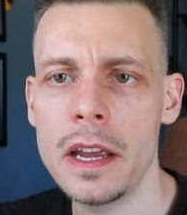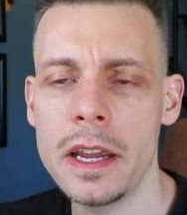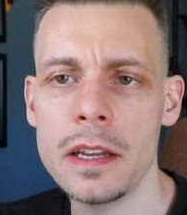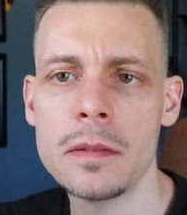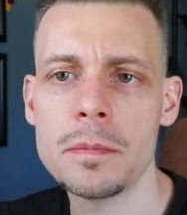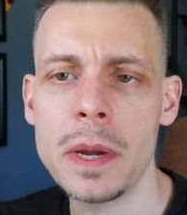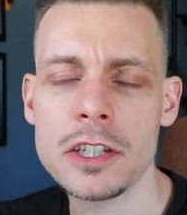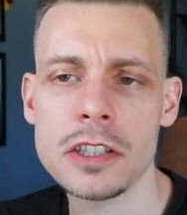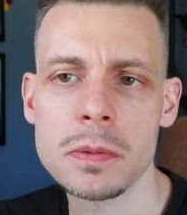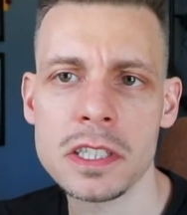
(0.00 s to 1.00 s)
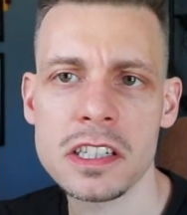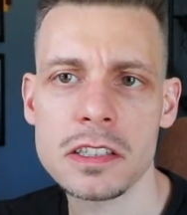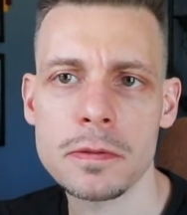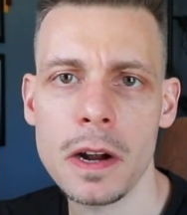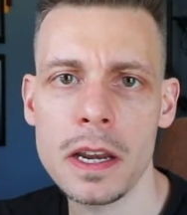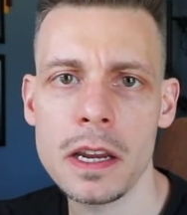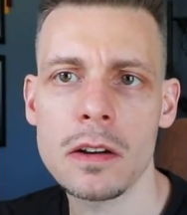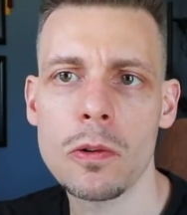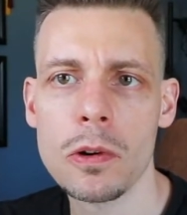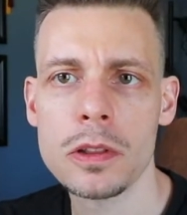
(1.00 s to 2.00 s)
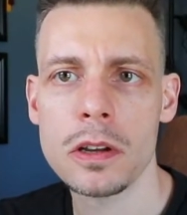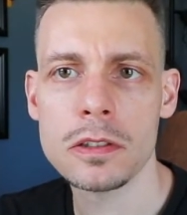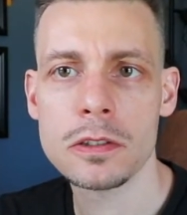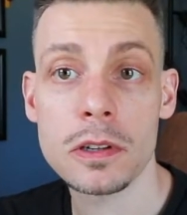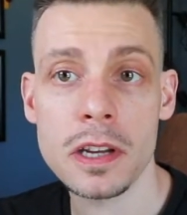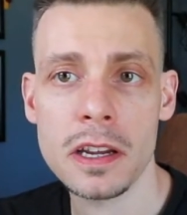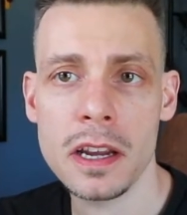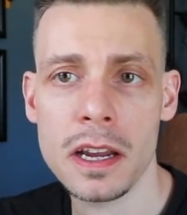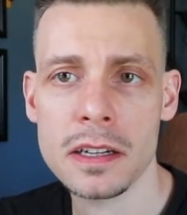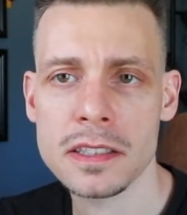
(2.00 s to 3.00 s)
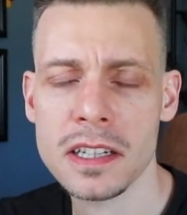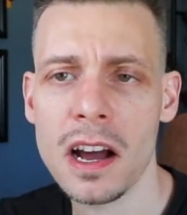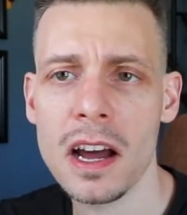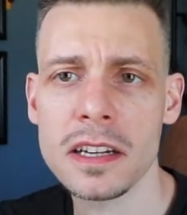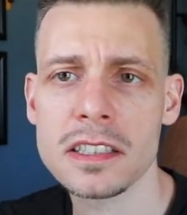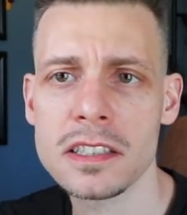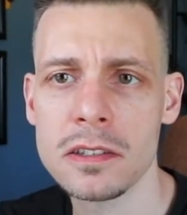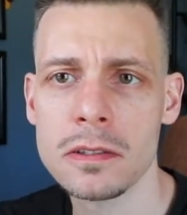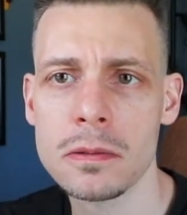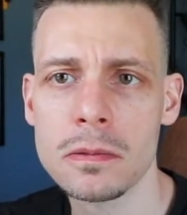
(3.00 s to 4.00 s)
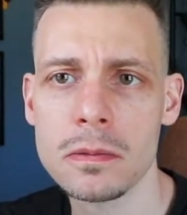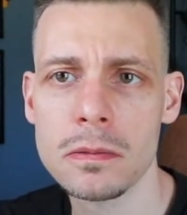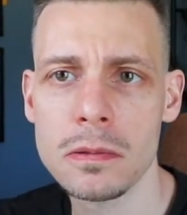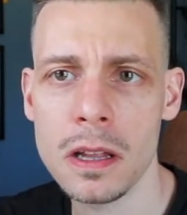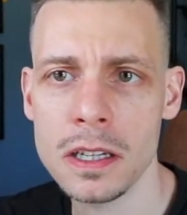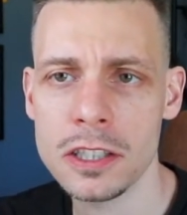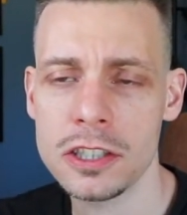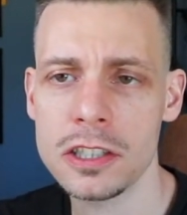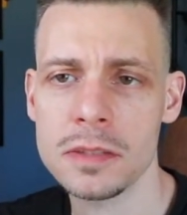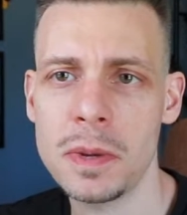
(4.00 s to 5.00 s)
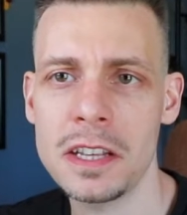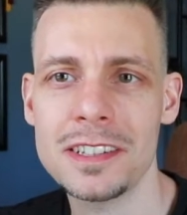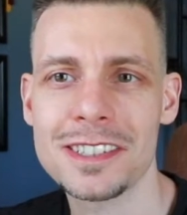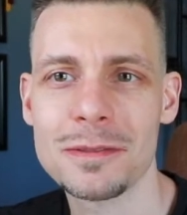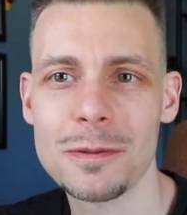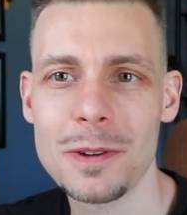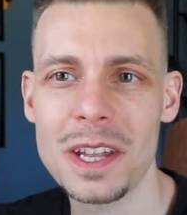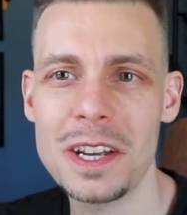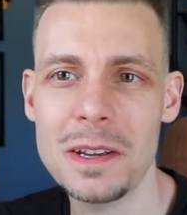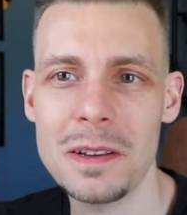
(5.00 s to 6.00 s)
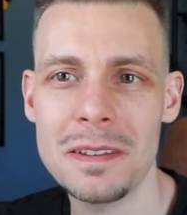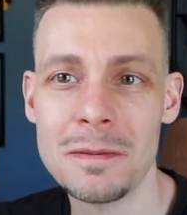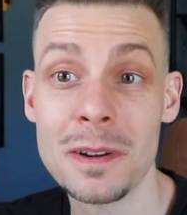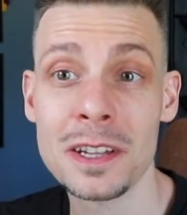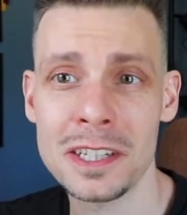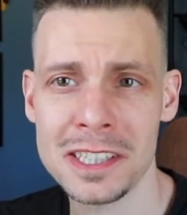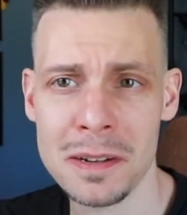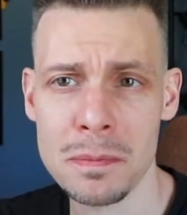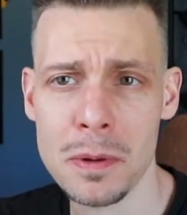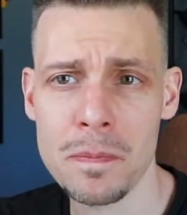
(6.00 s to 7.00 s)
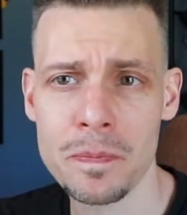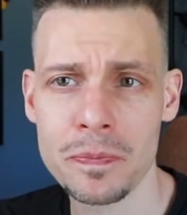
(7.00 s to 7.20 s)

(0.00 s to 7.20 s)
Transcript: in patients with schizophrenia or those who are taking antipsychotics. So let's just make this really, really simple.